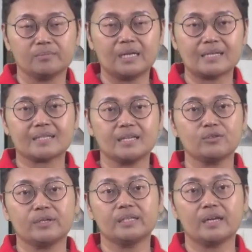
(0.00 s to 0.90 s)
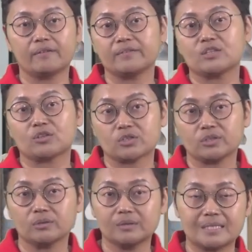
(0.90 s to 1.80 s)
Let's say you already have
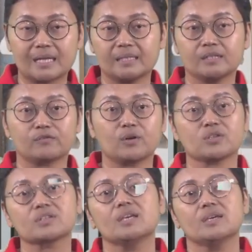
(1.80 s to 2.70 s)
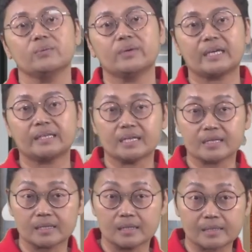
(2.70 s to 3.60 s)
instructional designer, of course, we can
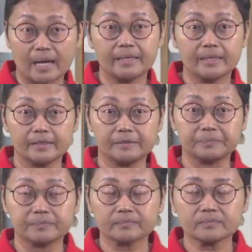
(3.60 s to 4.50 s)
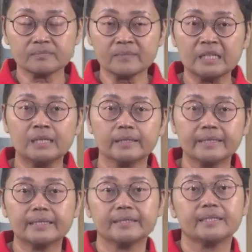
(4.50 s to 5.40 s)
assign a
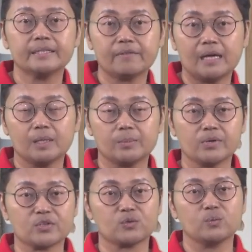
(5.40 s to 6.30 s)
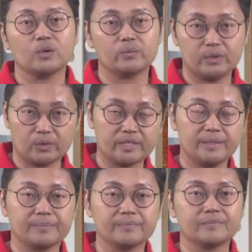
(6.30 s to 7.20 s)
e-learning developers to work with your
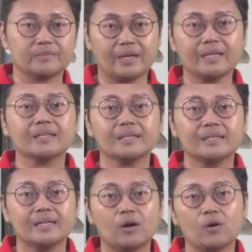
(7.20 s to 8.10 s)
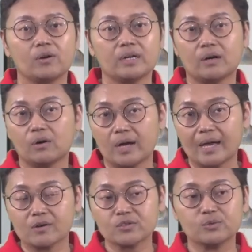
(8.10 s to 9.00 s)
team, right? Or
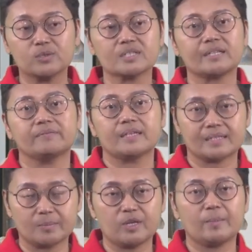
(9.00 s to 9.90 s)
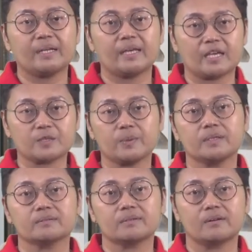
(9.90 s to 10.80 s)
else you just have the subject matter
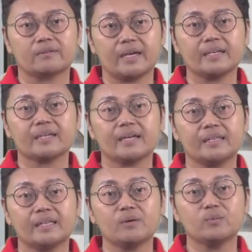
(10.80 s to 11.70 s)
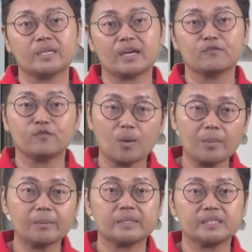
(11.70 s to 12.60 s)
expert, all right? And then we can form
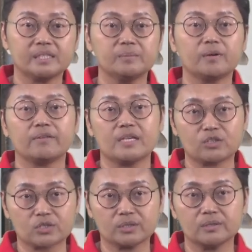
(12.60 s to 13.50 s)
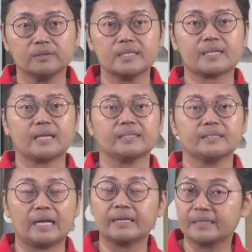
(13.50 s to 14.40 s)
out a team of instructional designer
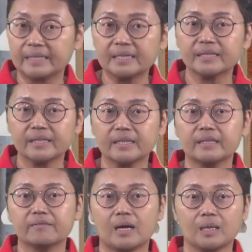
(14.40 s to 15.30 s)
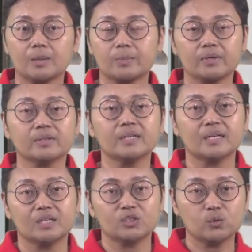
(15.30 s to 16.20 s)
and e-learning developer
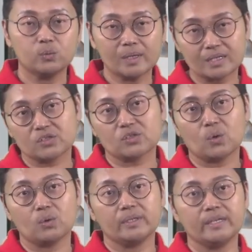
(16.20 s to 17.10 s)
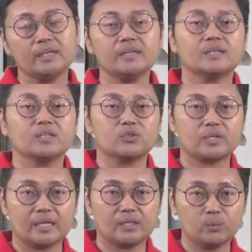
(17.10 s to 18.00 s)
to work solely
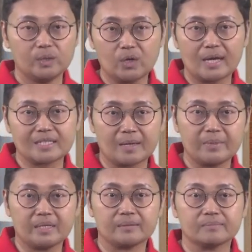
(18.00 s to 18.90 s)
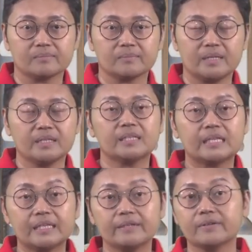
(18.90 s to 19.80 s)
together with your SME in
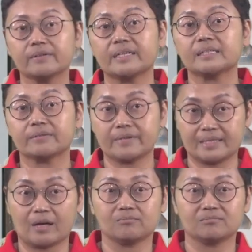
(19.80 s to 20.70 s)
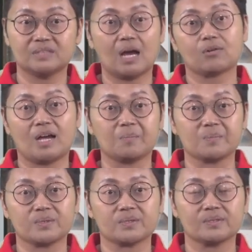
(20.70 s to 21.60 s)
delivering the result, the
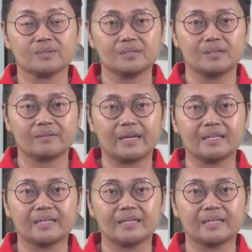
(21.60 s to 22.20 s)
outcomes, all right?